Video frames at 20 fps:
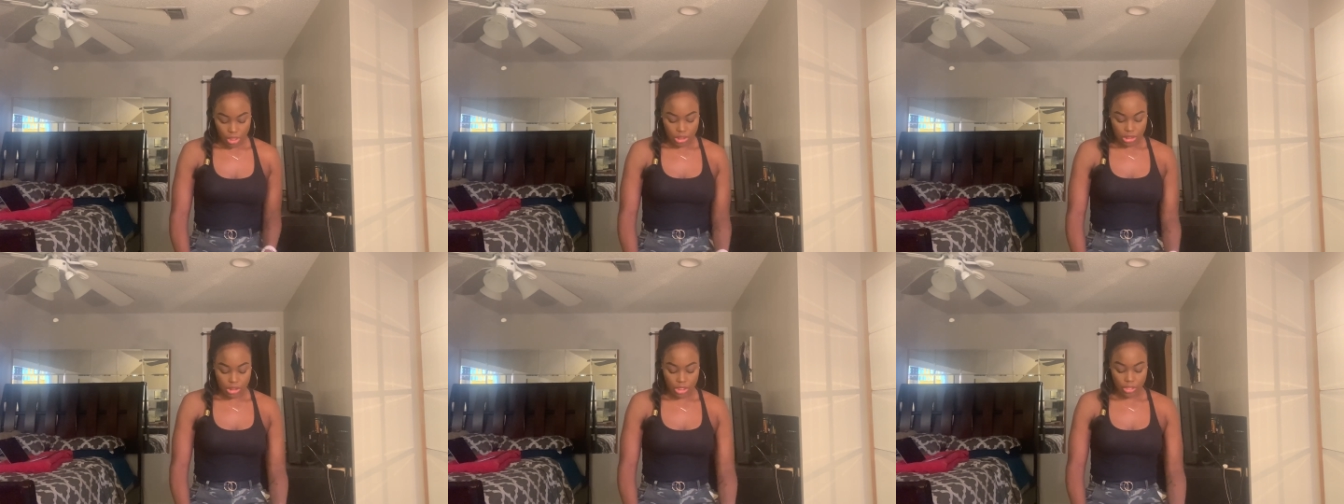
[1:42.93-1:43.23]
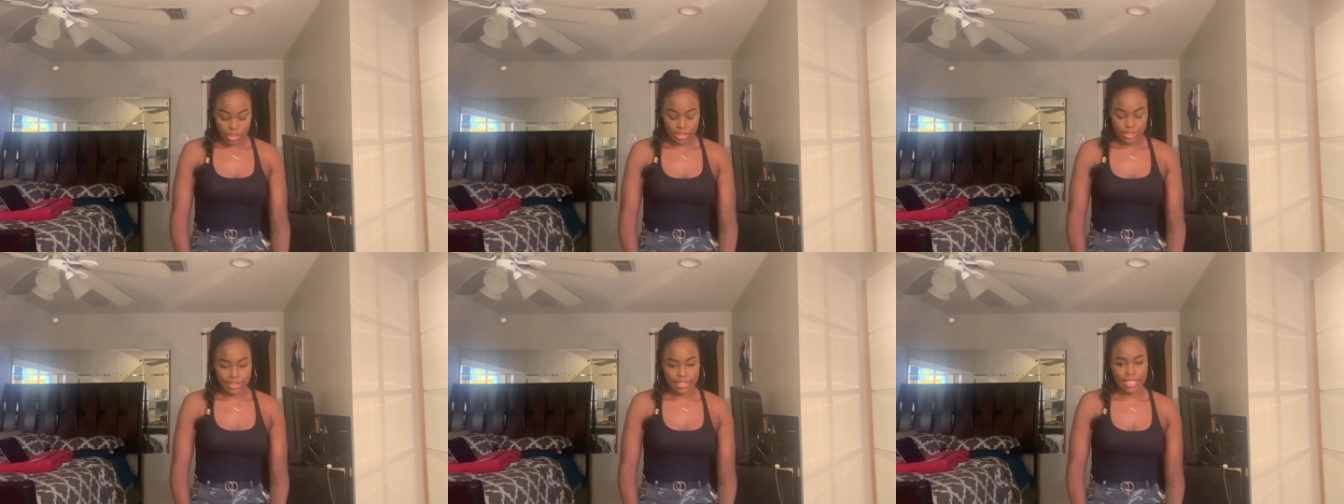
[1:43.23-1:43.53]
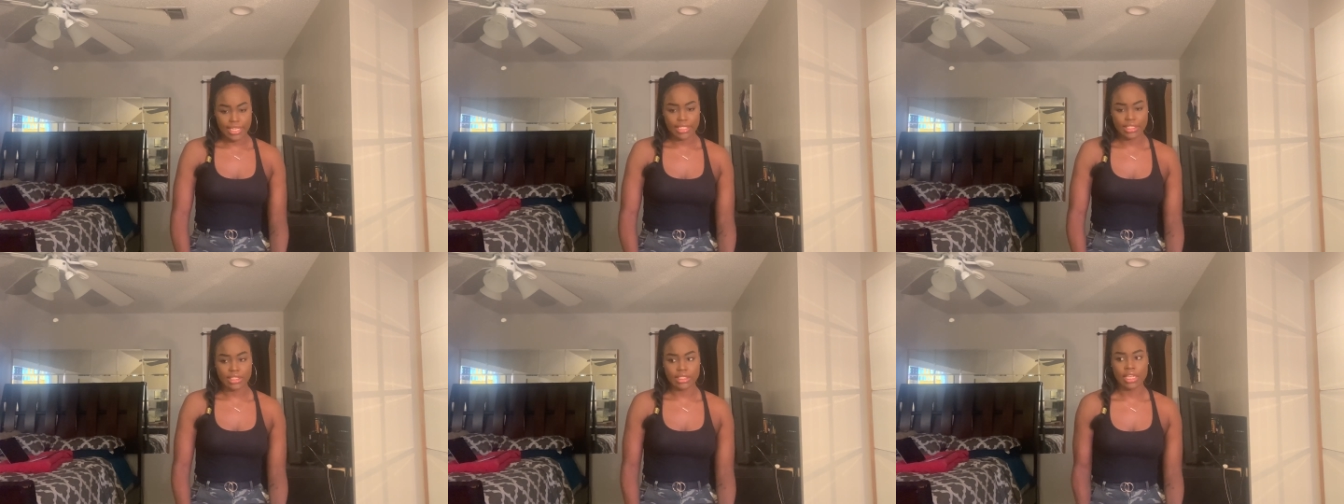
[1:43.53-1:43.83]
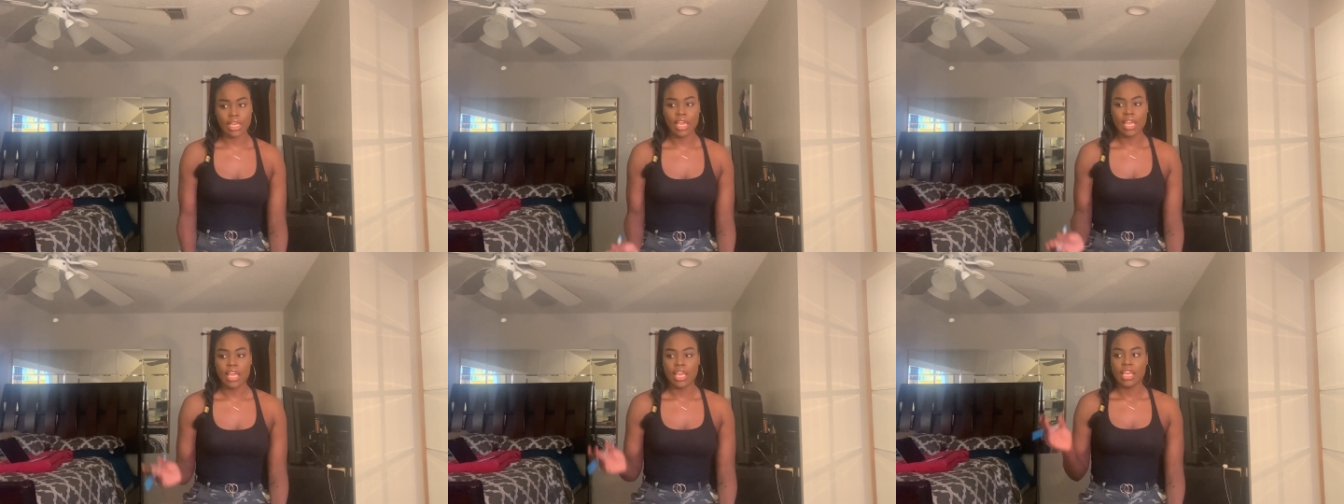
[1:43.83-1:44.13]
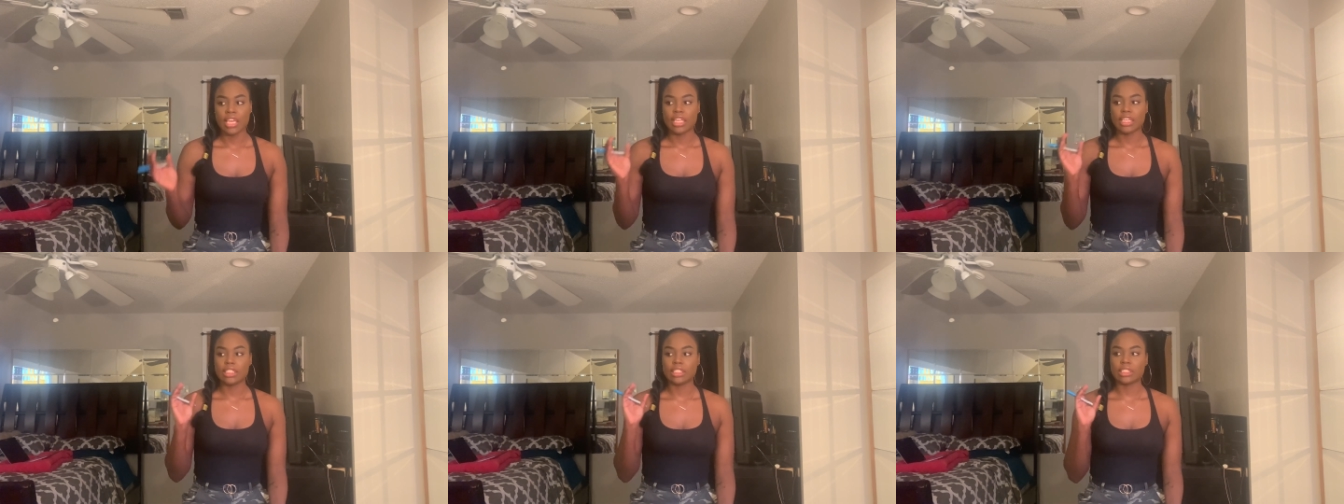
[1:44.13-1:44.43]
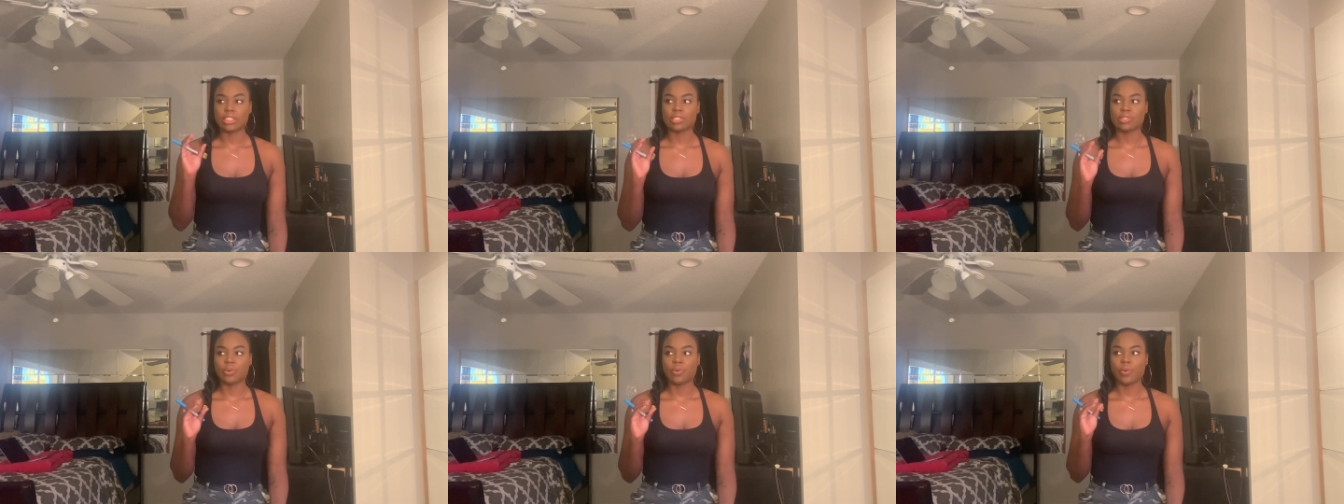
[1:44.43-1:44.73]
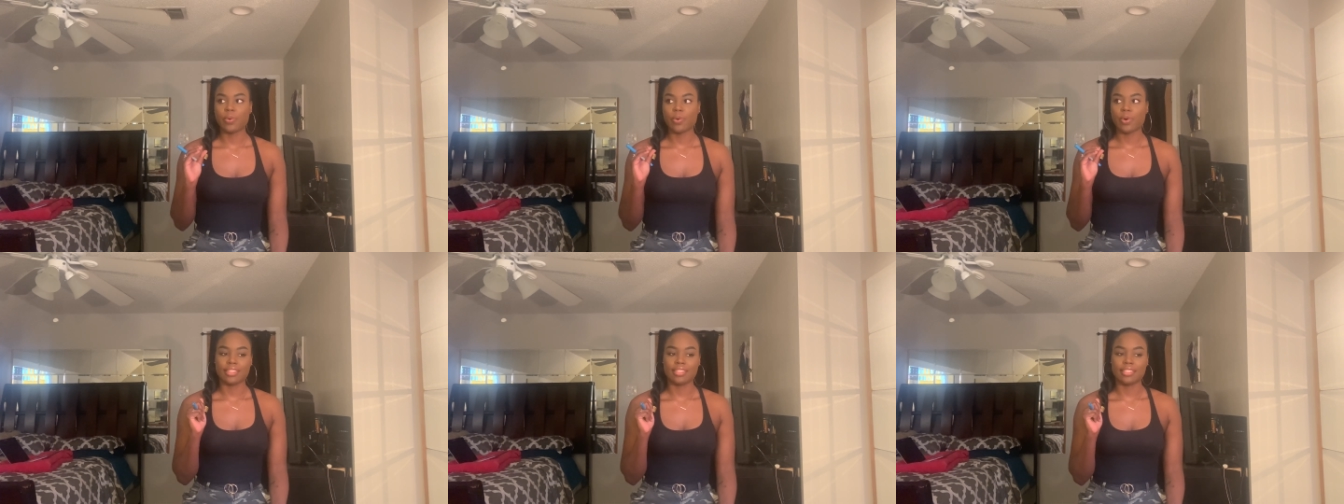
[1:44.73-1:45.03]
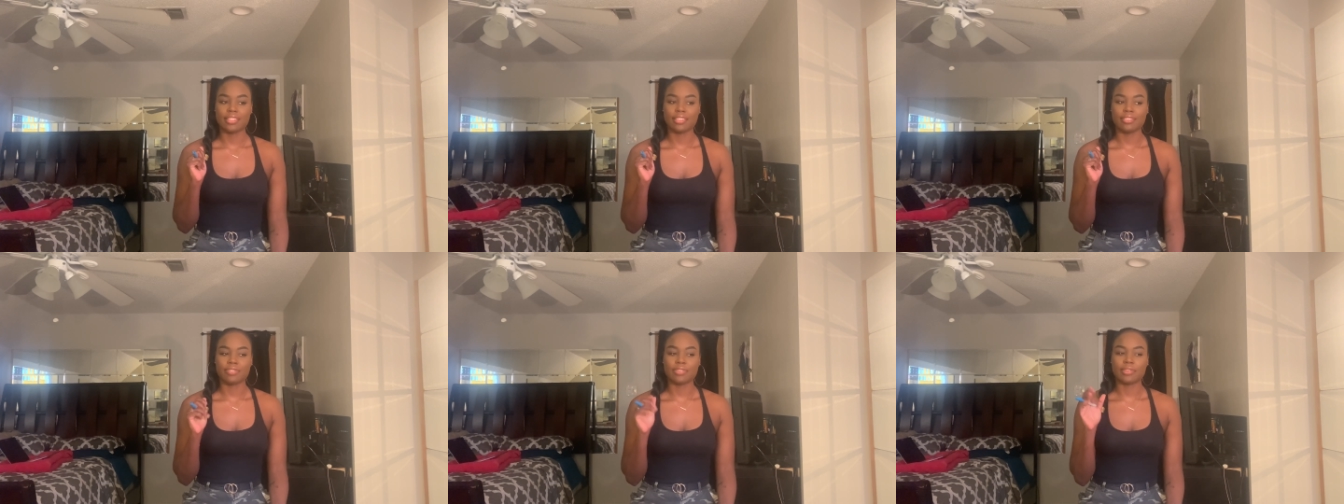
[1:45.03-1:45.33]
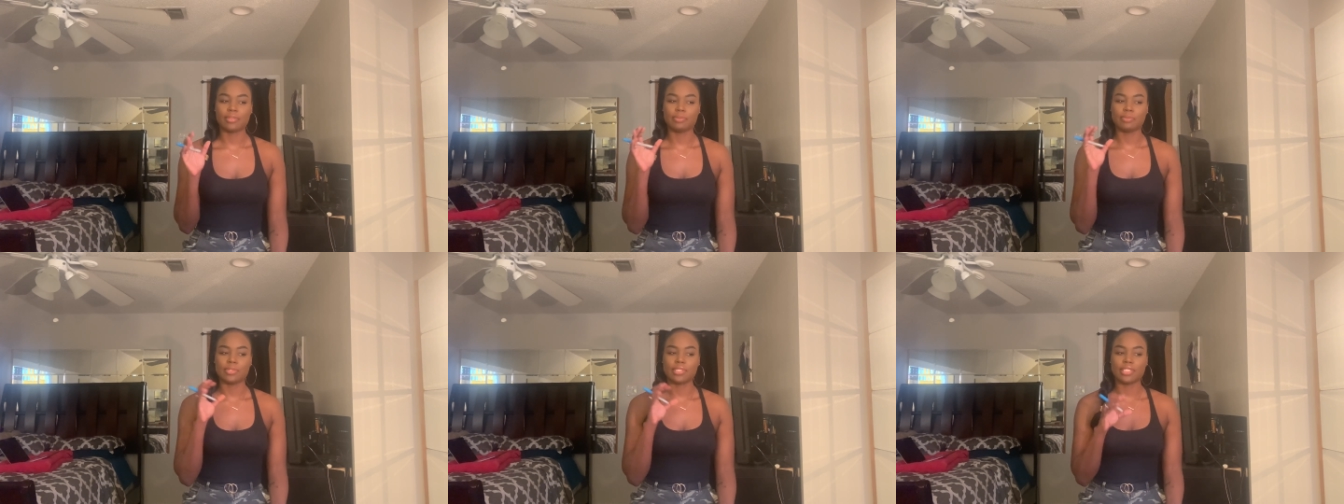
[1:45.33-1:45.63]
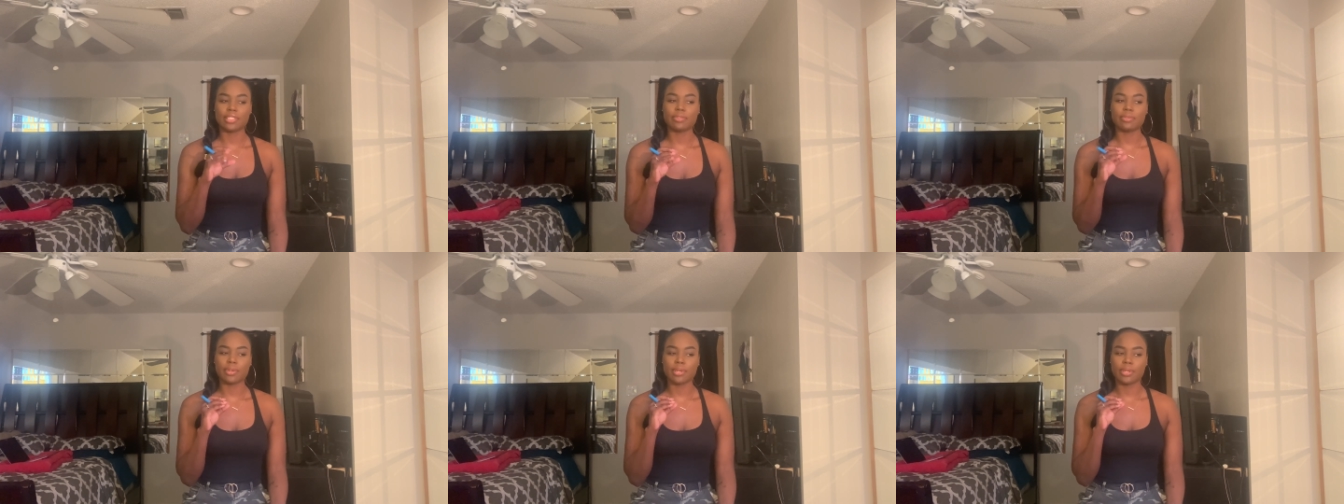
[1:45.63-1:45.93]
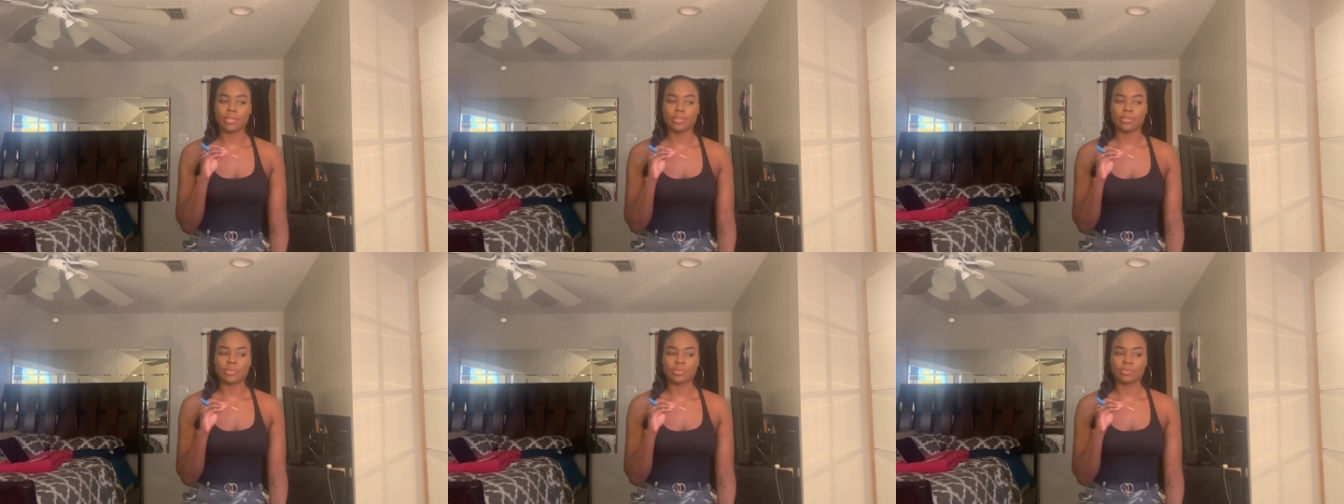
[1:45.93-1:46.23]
So the test is scored from 0